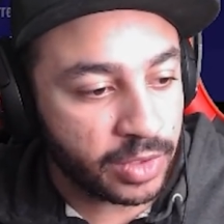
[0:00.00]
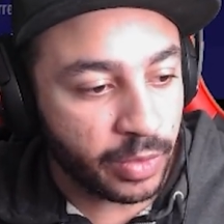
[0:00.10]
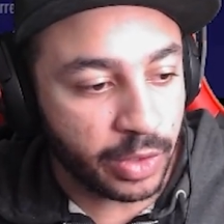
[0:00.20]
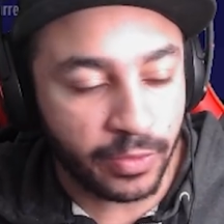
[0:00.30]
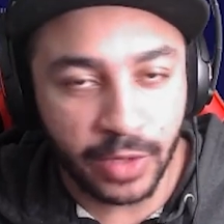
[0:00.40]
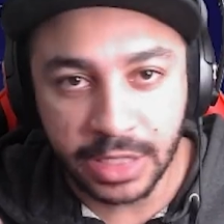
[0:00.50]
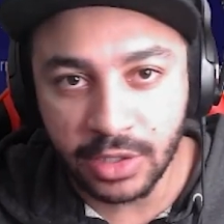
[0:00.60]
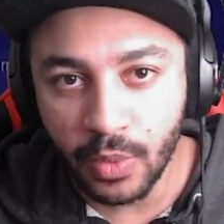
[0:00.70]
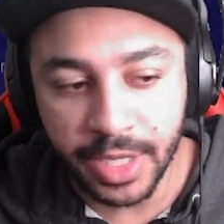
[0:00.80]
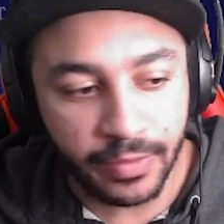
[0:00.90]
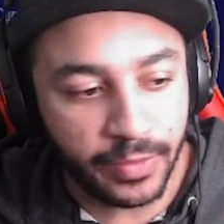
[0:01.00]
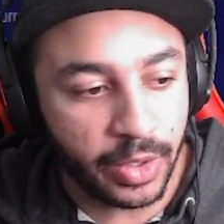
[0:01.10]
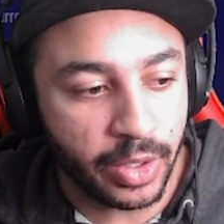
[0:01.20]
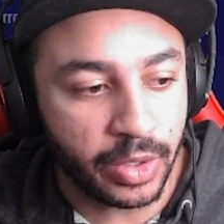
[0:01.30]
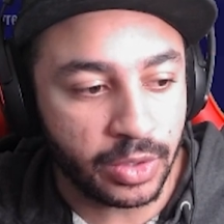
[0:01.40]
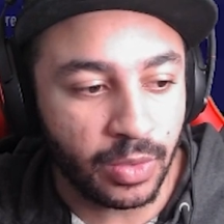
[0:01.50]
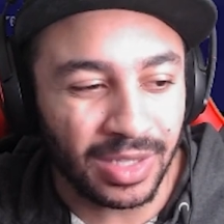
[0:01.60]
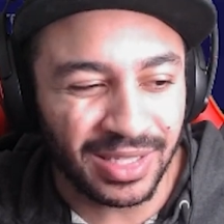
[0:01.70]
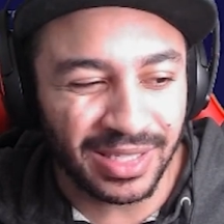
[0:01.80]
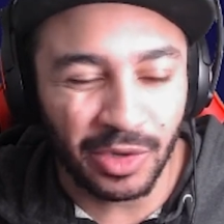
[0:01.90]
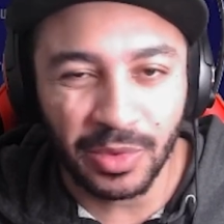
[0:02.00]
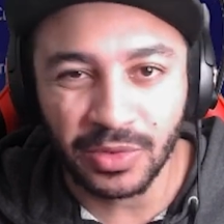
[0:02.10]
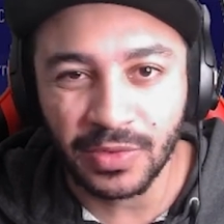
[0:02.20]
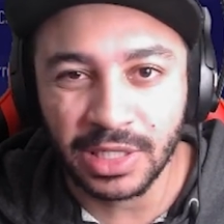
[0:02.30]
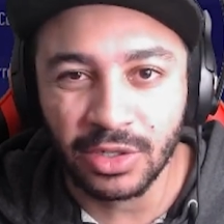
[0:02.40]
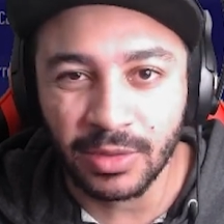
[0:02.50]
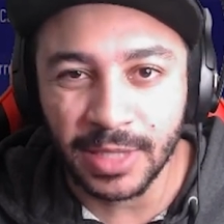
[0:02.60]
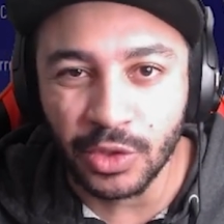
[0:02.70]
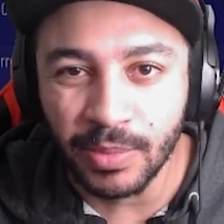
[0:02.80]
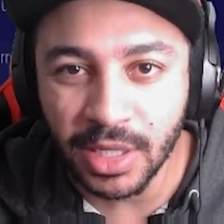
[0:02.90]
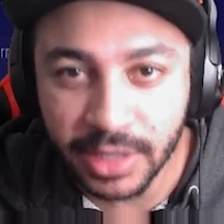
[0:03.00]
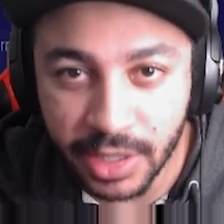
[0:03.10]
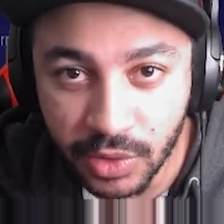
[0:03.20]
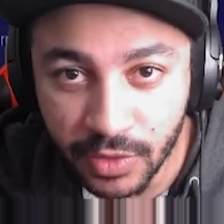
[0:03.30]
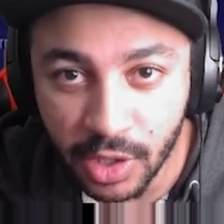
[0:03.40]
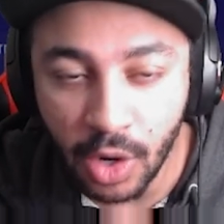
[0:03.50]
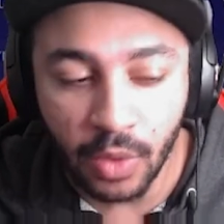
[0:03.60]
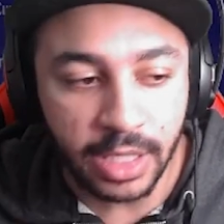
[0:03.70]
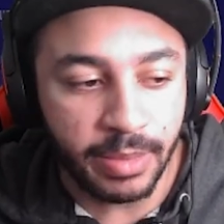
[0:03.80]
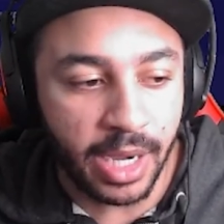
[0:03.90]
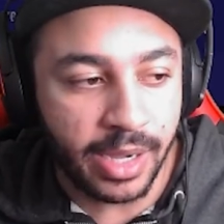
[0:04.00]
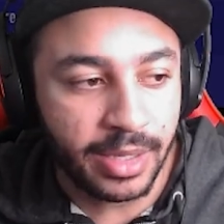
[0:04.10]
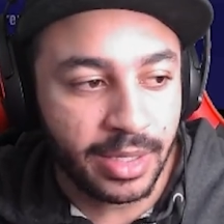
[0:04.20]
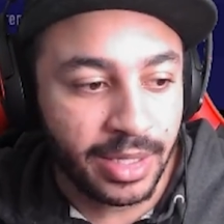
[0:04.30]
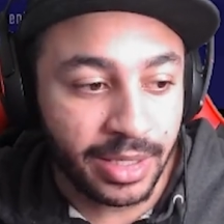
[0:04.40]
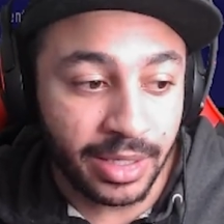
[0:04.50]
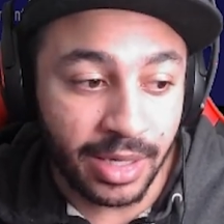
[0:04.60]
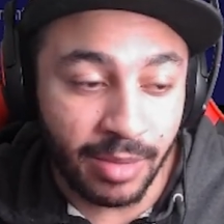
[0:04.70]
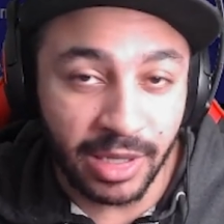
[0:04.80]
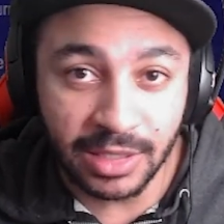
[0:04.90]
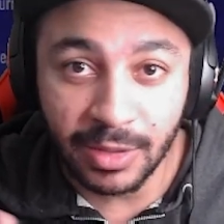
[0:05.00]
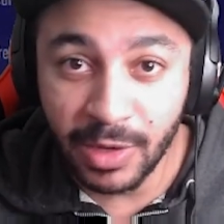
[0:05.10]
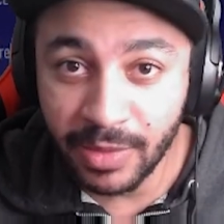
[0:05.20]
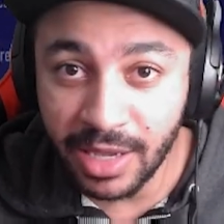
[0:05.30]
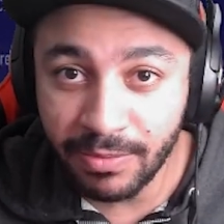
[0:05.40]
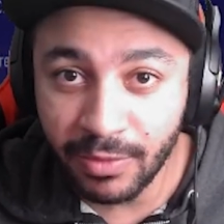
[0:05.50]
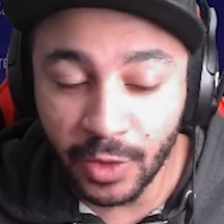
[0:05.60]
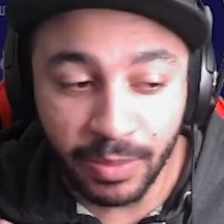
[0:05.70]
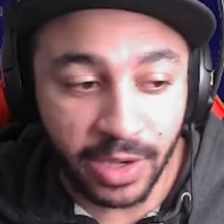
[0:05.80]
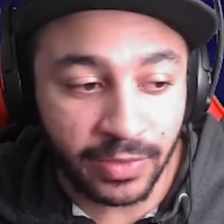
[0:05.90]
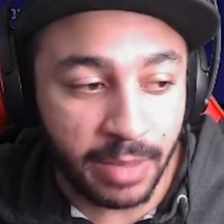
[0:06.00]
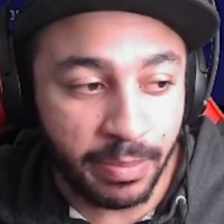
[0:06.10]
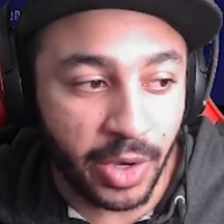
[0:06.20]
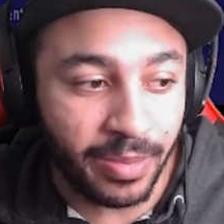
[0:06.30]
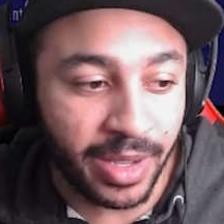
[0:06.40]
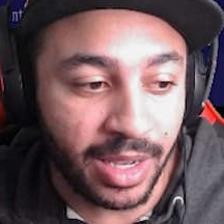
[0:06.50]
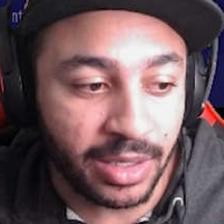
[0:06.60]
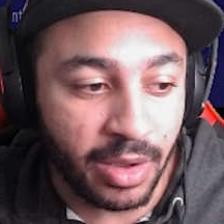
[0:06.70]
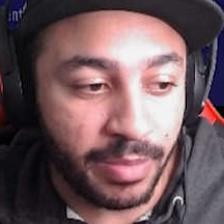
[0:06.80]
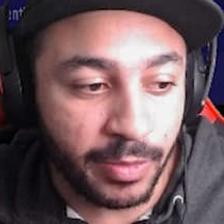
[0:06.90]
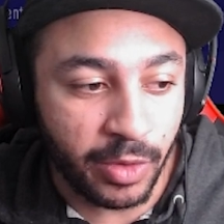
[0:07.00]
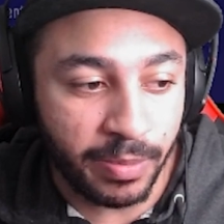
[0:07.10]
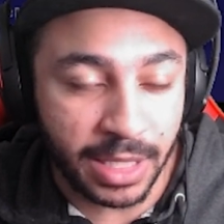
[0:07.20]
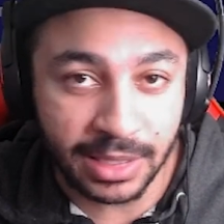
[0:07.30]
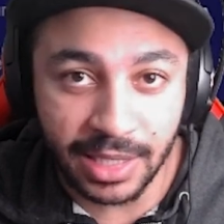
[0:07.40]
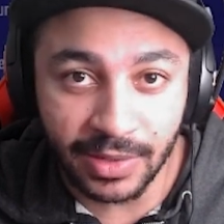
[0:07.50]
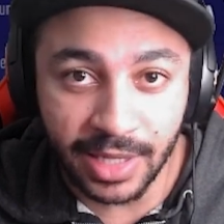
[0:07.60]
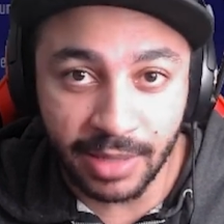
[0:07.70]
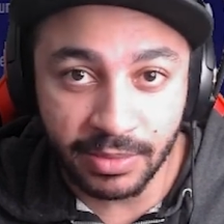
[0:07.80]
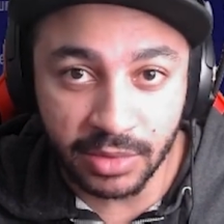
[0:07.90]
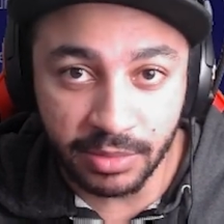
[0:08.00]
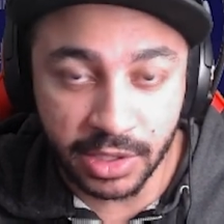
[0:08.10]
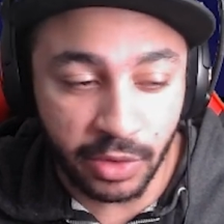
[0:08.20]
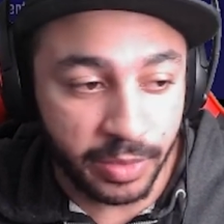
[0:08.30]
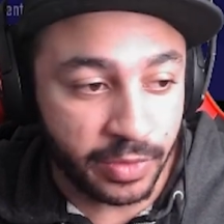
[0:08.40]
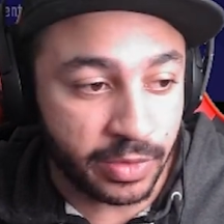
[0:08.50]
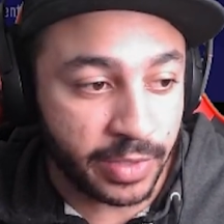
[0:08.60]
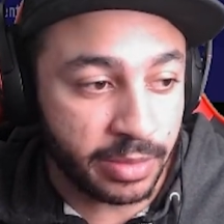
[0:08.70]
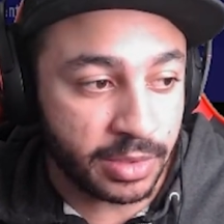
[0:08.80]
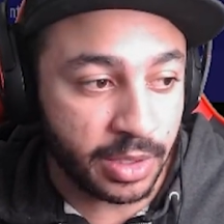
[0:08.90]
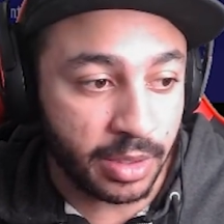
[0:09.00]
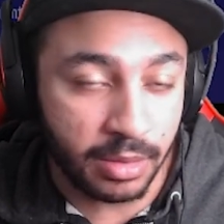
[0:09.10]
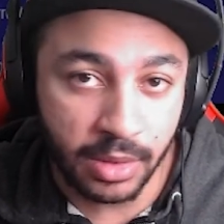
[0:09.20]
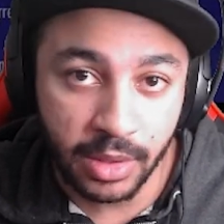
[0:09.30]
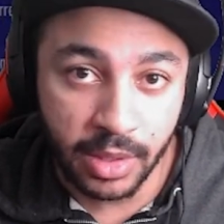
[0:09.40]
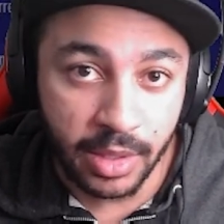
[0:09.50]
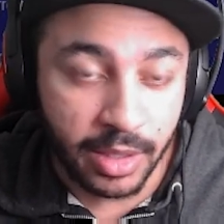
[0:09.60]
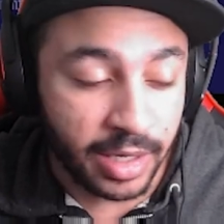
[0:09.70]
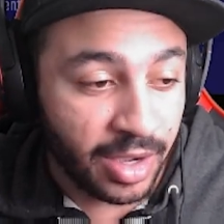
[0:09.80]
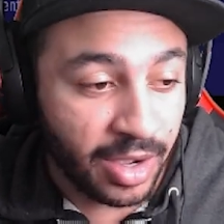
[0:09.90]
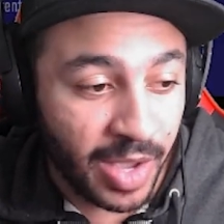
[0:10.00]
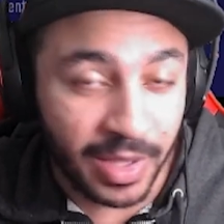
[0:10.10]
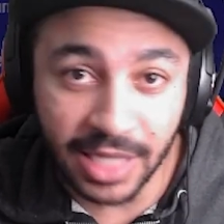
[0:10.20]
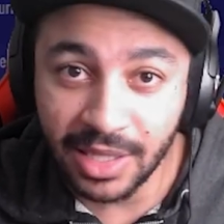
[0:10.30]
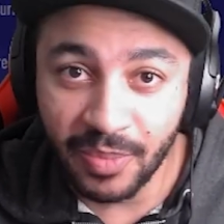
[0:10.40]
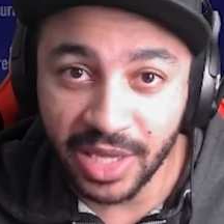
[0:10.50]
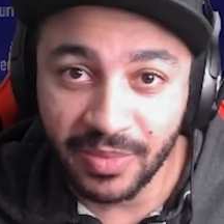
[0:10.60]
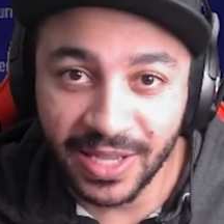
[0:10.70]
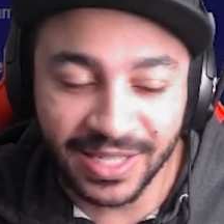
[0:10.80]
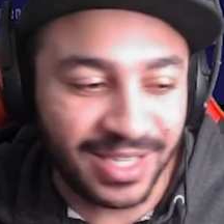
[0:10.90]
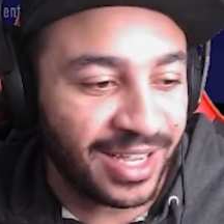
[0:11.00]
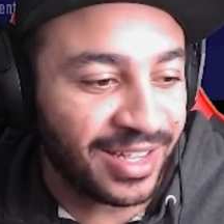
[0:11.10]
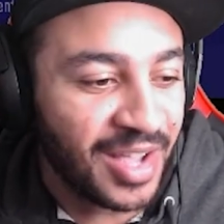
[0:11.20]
So we got the freestyle, weak foot, the one to skill moves. Obviously we do much skills with the goalie, but you know, remember that foot birthday poet man, I don't know, people were busting out some skill moves with him, so you know, maybe that's a big miss.